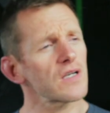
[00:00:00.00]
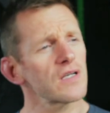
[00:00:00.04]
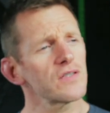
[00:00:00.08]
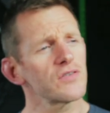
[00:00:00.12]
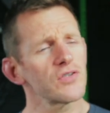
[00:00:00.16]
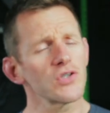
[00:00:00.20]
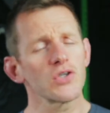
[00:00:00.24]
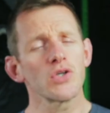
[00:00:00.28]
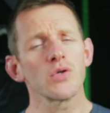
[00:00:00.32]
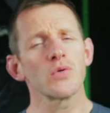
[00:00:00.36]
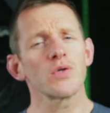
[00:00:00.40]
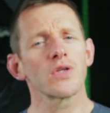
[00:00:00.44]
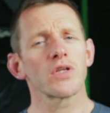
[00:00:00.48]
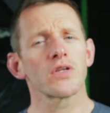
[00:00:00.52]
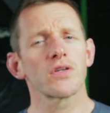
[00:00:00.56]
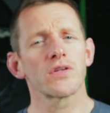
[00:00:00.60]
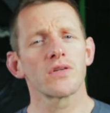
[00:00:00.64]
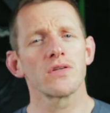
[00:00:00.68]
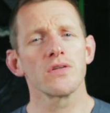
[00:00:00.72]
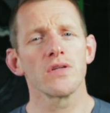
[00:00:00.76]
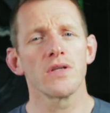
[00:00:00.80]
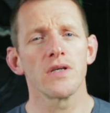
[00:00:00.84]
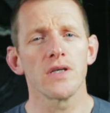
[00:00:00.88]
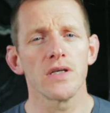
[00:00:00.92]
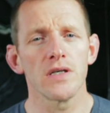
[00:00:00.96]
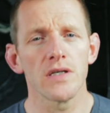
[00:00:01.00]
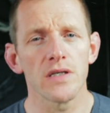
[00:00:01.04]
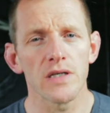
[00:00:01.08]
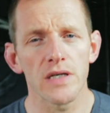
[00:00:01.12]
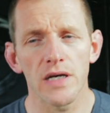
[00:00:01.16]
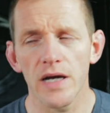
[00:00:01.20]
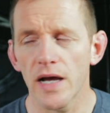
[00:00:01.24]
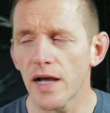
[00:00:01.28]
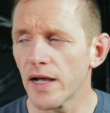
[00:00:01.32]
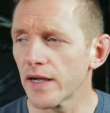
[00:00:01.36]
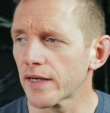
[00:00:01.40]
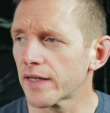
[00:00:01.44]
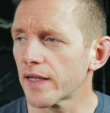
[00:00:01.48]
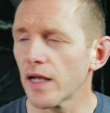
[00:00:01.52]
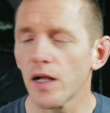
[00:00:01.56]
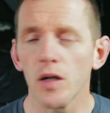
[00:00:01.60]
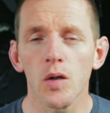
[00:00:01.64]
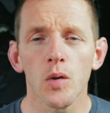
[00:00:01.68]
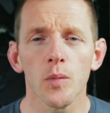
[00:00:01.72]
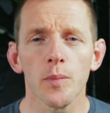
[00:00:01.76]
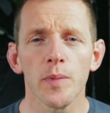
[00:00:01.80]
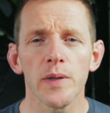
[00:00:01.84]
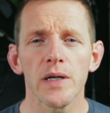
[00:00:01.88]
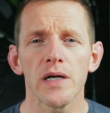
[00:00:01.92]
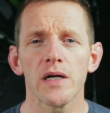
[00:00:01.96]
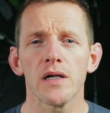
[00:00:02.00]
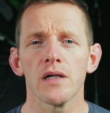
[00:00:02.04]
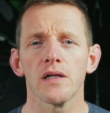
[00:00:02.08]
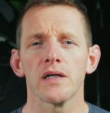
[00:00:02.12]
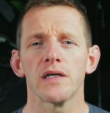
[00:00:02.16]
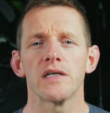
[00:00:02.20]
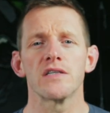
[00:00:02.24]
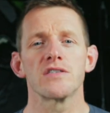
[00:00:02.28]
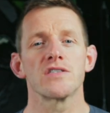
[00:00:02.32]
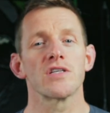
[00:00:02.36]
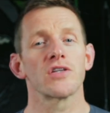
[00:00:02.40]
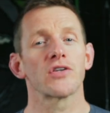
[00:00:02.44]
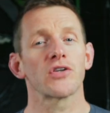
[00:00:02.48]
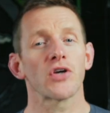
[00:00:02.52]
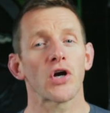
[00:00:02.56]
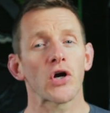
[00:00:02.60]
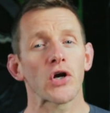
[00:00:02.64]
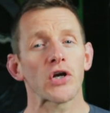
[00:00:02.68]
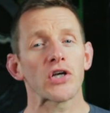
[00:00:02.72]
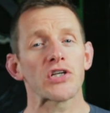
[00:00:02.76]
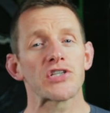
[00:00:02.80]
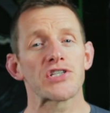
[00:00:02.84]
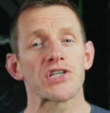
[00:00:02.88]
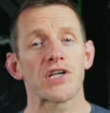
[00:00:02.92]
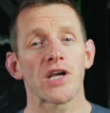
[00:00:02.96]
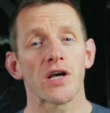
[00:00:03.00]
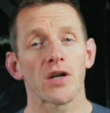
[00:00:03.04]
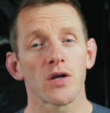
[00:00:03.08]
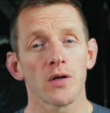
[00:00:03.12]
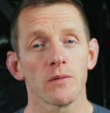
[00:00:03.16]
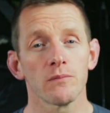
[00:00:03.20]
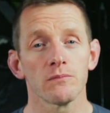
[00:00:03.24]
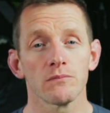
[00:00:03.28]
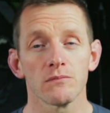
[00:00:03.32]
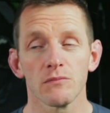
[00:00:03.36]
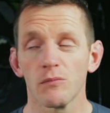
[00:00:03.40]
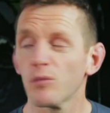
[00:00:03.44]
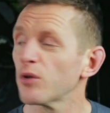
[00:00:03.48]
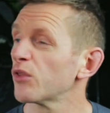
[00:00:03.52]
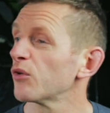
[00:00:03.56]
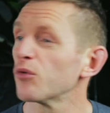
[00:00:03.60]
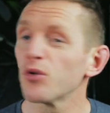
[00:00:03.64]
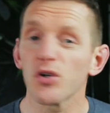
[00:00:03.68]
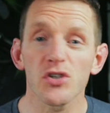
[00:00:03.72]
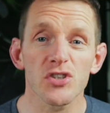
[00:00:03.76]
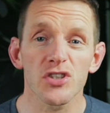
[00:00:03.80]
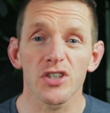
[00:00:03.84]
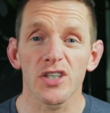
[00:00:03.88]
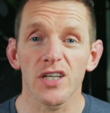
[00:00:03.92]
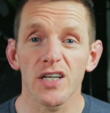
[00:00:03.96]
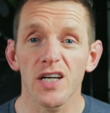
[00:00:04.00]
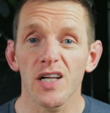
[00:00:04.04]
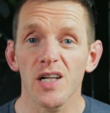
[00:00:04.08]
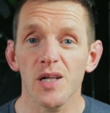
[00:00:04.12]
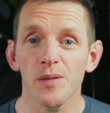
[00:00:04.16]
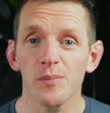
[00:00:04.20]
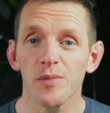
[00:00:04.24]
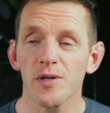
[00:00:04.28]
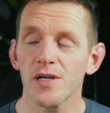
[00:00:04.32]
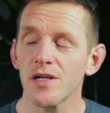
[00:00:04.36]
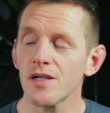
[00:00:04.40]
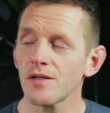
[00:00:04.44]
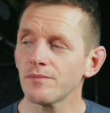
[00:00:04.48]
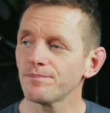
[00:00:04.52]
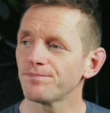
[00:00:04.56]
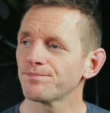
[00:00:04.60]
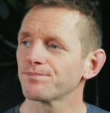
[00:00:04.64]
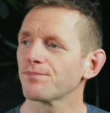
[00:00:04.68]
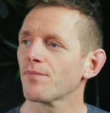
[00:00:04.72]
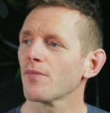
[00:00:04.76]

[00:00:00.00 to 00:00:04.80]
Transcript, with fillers: I do with the, the uh, kettlebell is the Turkish get up with the Russian kettlebell.